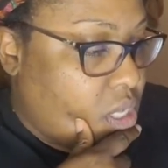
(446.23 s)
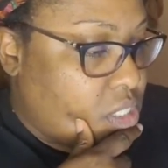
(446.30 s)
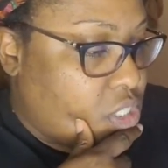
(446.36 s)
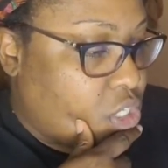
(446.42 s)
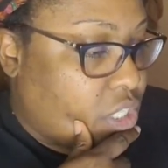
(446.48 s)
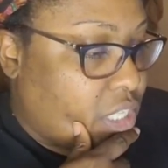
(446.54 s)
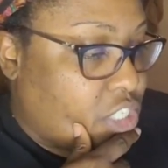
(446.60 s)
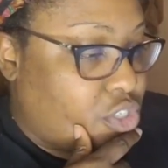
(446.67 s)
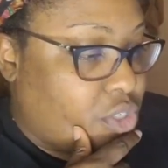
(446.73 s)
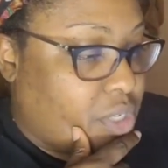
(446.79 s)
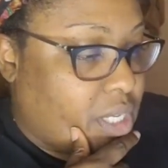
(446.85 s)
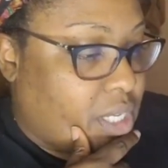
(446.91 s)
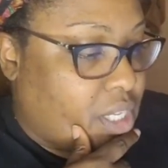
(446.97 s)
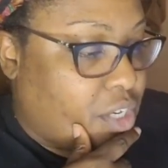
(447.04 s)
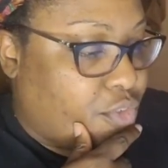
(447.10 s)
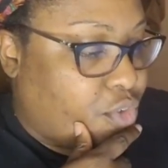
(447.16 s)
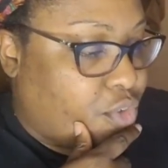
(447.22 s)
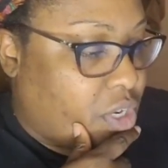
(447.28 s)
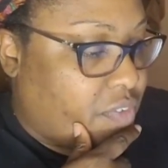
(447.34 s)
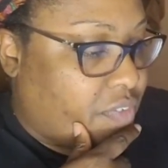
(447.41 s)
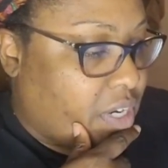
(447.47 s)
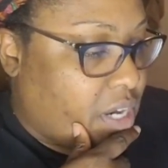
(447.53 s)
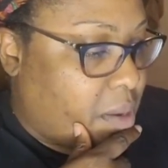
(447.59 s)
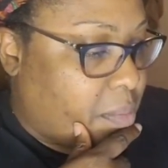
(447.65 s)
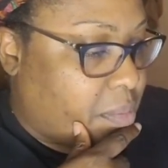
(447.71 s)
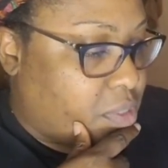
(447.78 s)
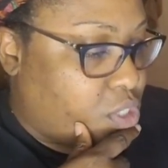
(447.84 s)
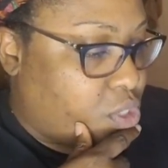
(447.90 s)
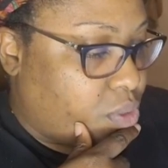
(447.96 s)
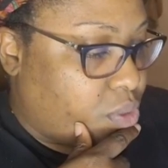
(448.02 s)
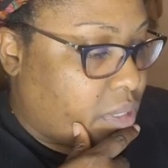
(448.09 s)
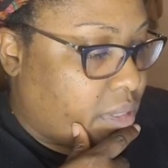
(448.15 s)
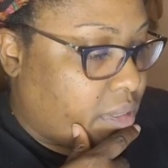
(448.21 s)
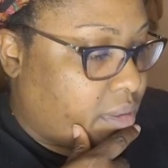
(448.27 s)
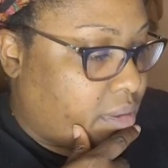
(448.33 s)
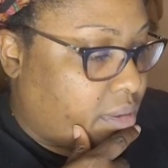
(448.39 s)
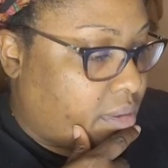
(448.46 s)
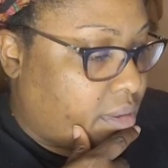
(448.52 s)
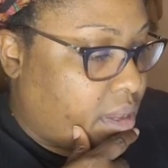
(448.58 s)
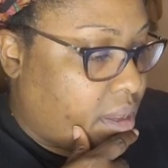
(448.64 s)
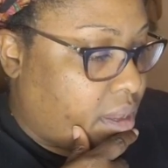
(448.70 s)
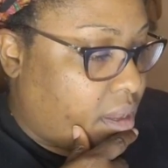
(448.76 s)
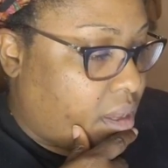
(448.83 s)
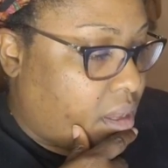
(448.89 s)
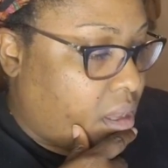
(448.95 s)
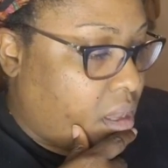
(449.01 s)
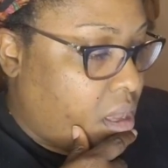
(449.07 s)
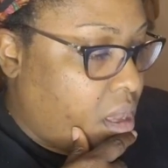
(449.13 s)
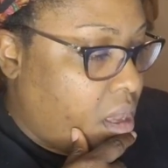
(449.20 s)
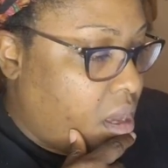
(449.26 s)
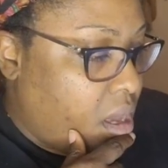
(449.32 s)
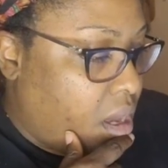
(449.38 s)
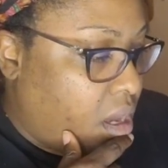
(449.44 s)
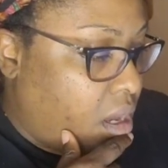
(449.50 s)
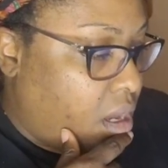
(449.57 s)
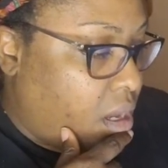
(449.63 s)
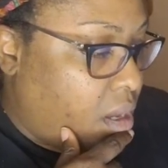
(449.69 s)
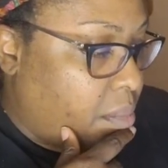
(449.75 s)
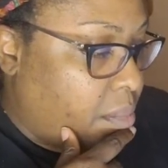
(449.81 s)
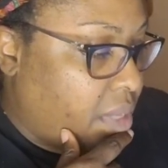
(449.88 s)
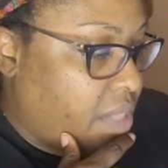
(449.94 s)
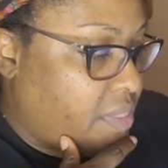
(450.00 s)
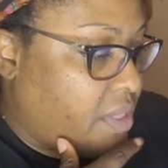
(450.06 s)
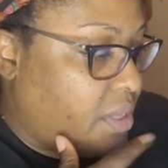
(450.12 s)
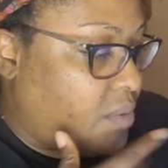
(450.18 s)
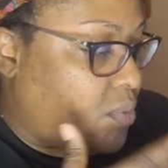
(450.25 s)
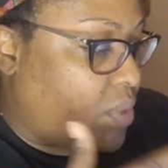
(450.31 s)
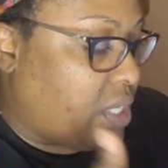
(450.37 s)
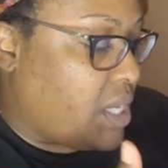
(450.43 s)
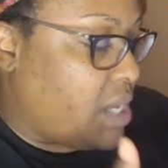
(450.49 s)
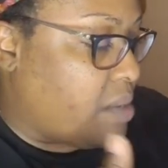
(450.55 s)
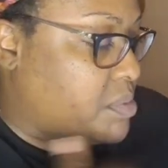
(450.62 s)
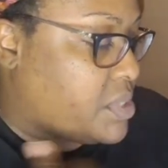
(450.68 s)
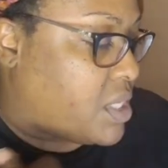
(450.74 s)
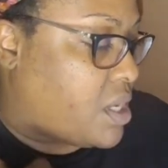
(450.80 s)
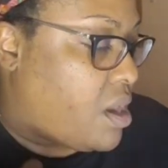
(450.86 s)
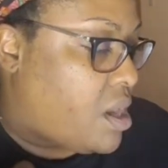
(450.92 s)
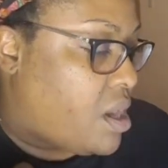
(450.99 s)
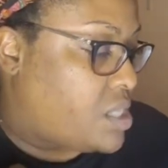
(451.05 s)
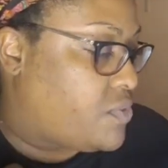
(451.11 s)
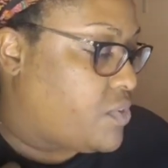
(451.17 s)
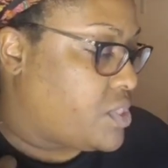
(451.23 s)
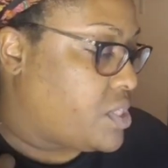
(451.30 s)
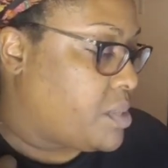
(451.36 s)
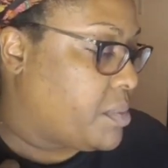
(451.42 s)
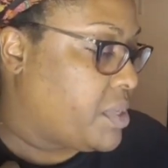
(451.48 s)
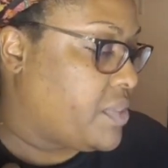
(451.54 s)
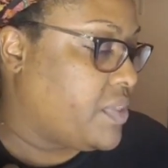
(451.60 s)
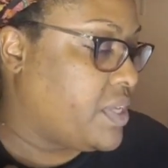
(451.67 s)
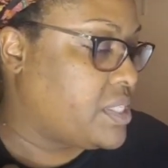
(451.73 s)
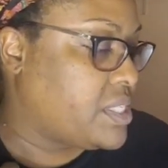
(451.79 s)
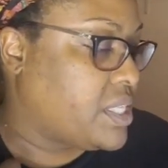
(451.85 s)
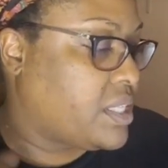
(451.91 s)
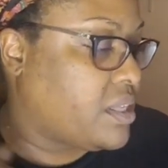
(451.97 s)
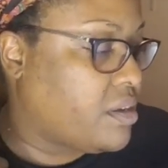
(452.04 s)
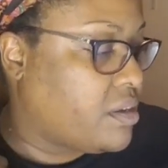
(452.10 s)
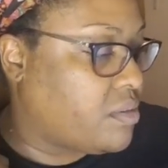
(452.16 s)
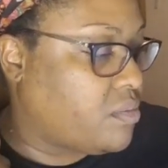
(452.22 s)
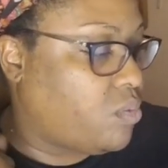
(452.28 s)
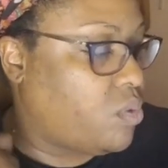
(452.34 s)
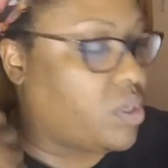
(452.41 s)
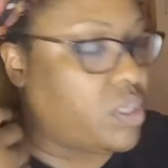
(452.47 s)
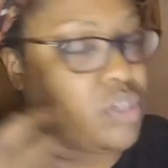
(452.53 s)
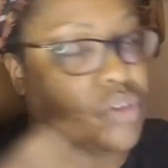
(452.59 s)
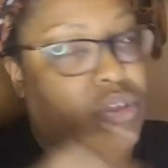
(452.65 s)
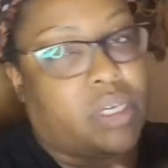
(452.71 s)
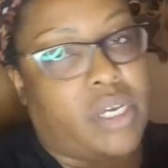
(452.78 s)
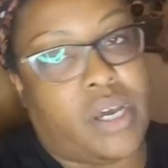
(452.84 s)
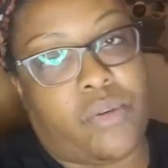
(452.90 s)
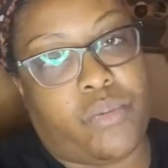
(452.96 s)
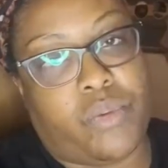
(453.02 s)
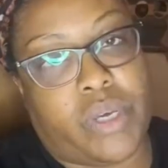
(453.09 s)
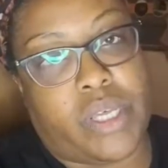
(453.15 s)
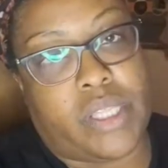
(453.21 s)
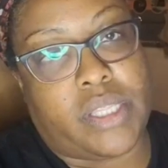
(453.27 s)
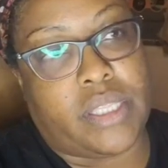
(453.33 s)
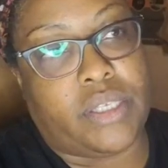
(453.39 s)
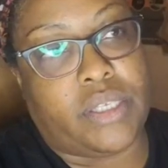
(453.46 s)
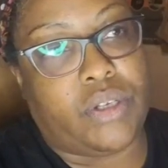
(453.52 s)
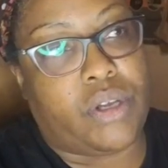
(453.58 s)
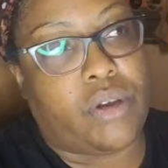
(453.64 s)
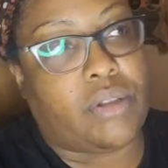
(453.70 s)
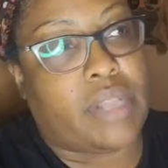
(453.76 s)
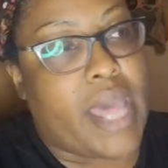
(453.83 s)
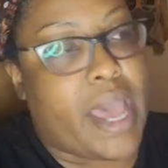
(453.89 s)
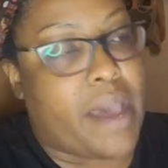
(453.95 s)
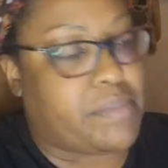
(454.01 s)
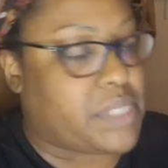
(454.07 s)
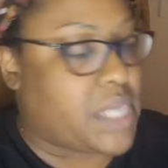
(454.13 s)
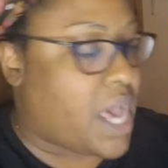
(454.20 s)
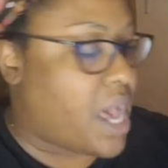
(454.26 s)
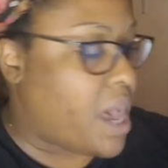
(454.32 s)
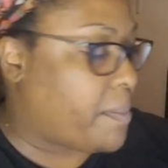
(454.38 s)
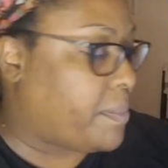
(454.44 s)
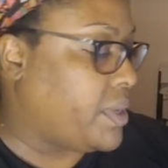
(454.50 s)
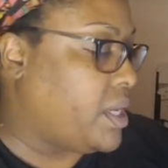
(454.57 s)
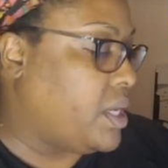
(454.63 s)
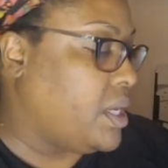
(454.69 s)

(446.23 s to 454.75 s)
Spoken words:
so that you can get in front of an opportunity, okay? And then when it comes to cost for some of the things that they're wanting you to come with, laptop,